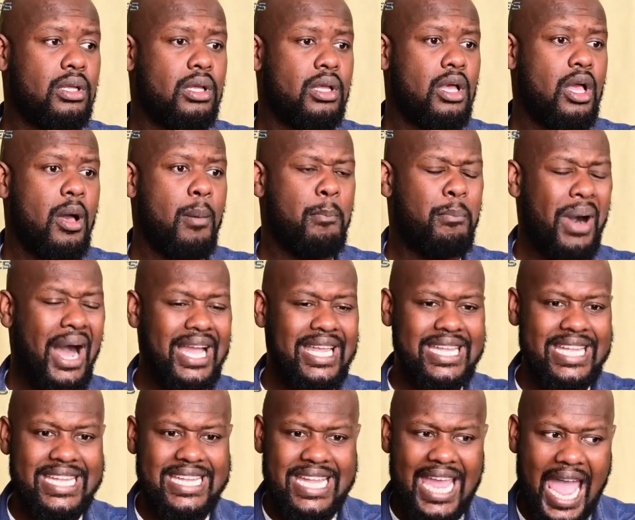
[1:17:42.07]
but
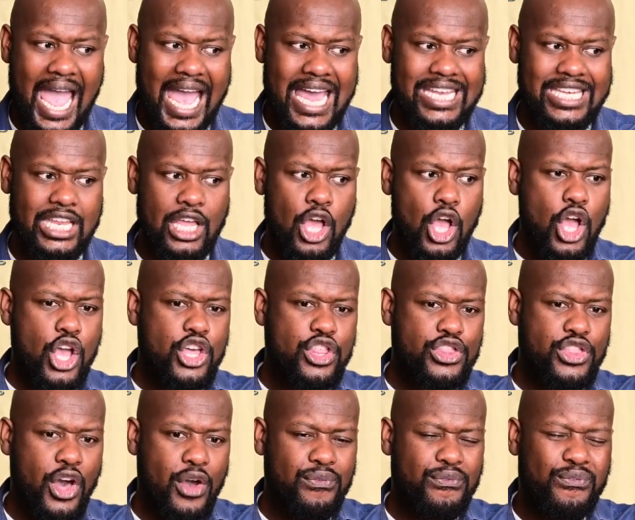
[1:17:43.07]
yet
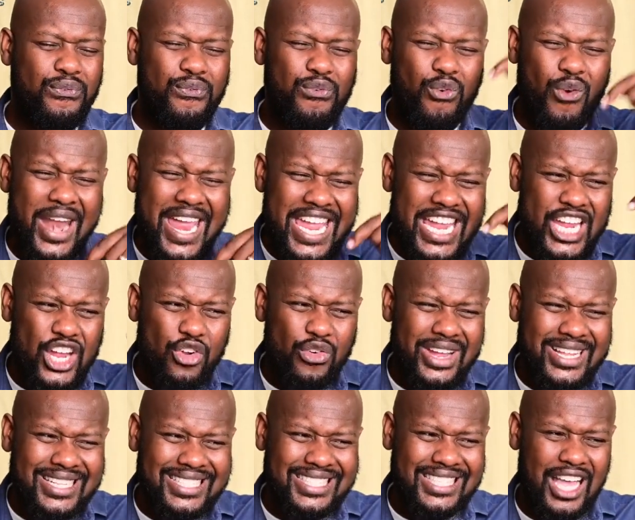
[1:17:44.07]
the
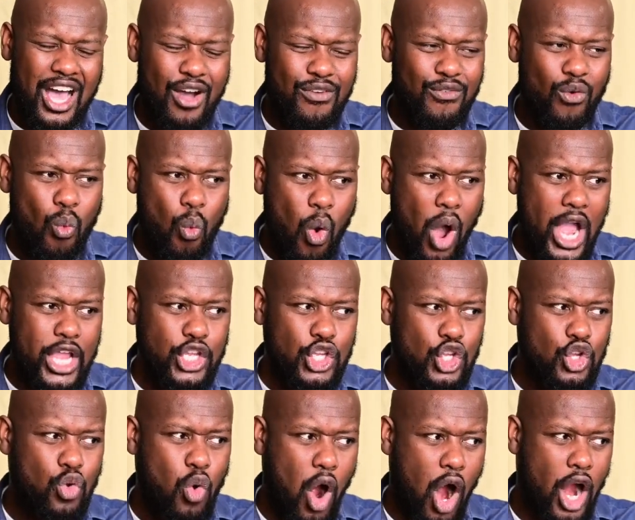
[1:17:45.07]
fragrance of what
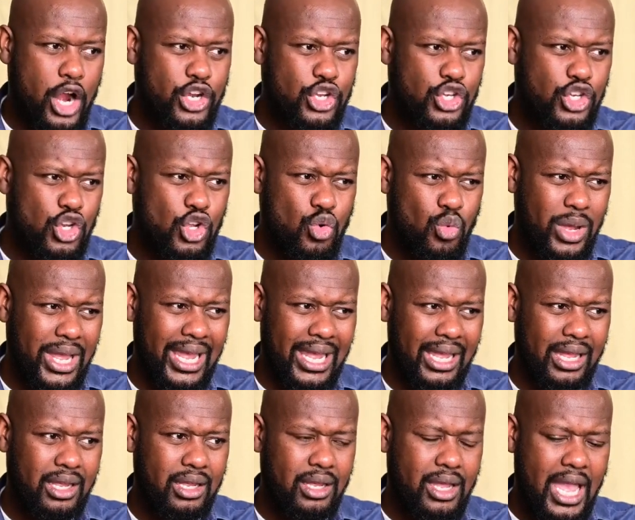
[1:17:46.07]
you are
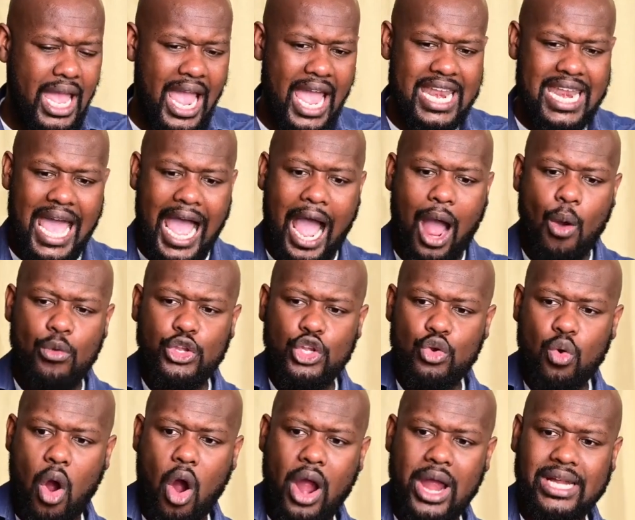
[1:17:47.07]
doing and how you
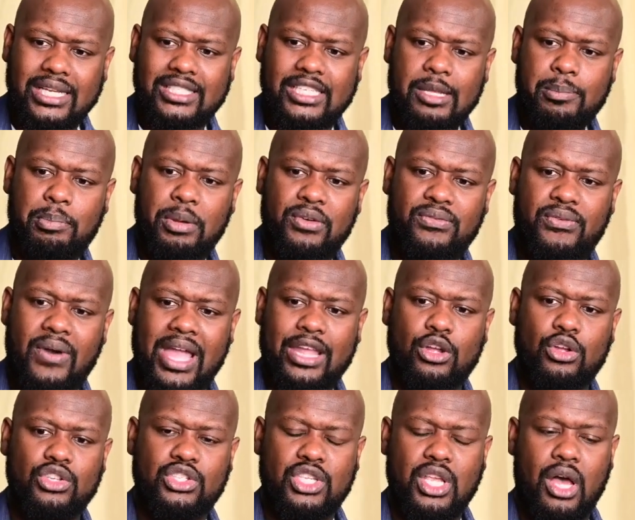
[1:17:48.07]
are exemplifying
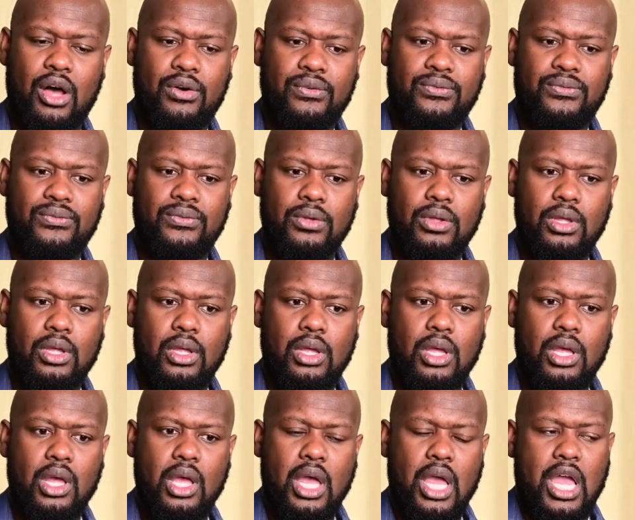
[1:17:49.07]
yourself
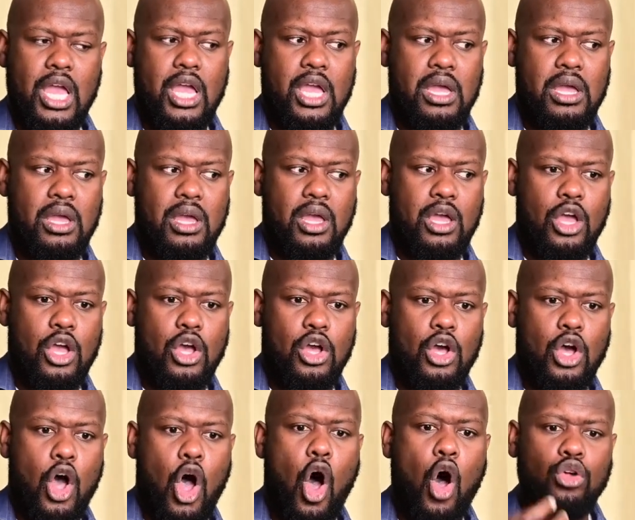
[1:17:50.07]

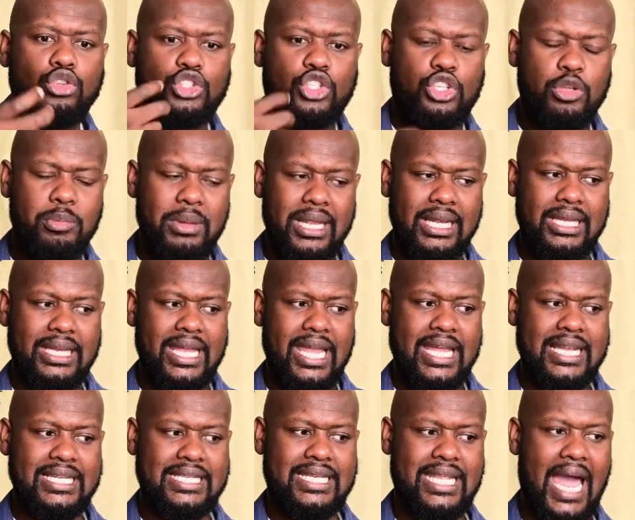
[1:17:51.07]
ultimately
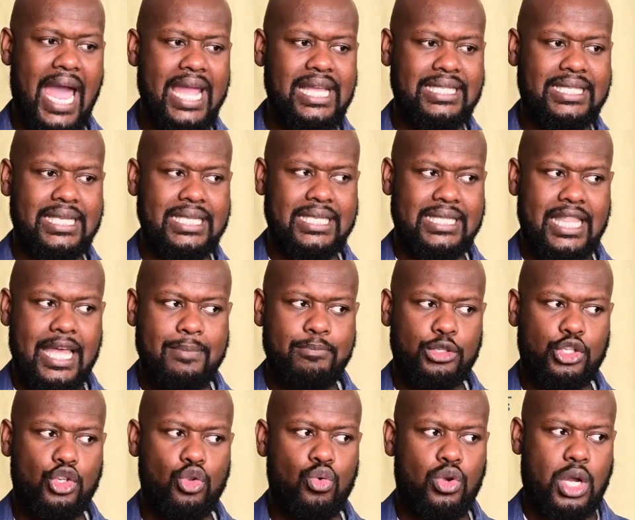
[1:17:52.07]
entices them
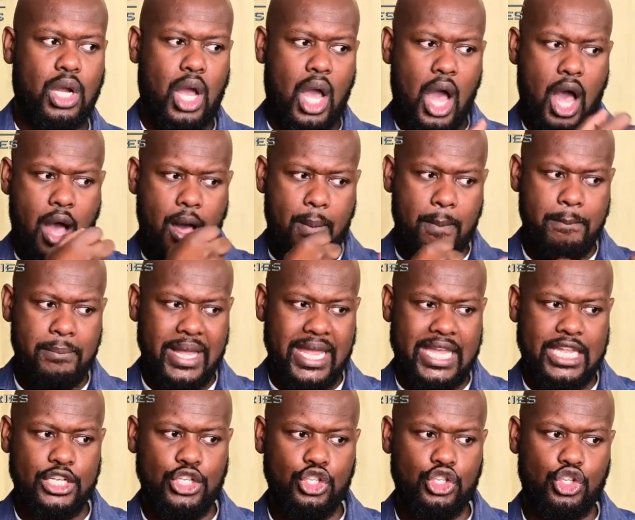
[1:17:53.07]
to come
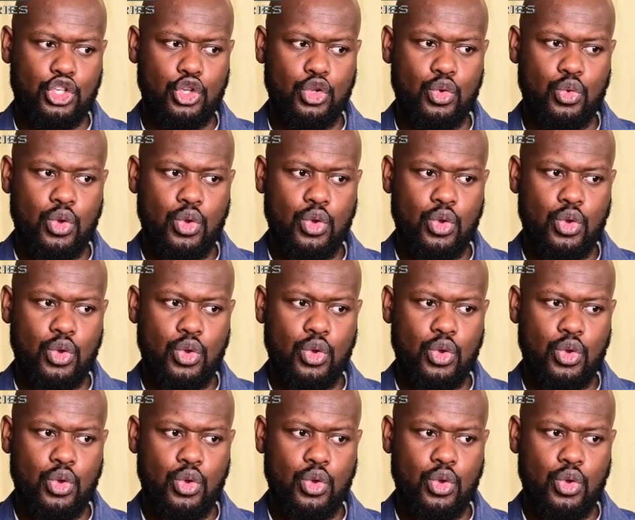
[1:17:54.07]
into